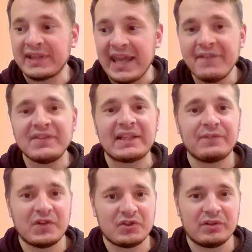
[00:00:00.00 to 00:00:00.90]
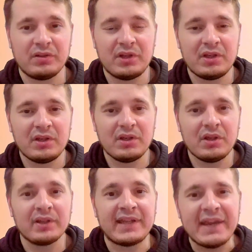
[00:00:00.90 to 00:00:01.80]
gave that vision,
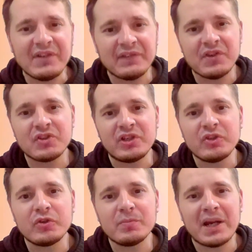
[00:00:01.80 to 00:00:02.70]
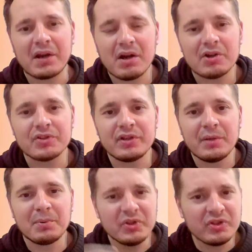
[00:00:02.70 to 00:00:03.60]
gave that vision into my heart,
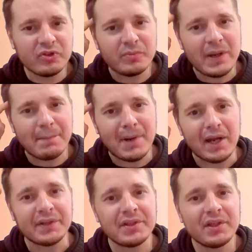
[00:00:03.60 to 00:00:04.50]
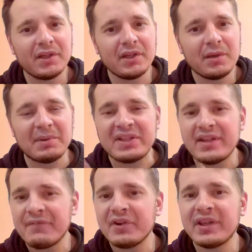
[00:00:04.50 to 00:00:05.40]
put into my mind, but He
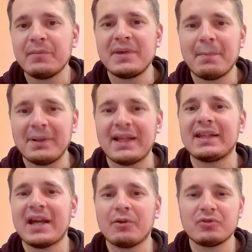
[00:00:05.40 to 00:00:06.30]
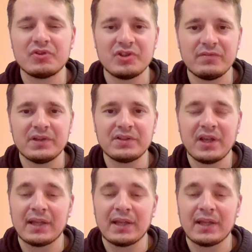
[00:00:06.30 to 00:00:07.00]
never gave me a plan how to achieve it.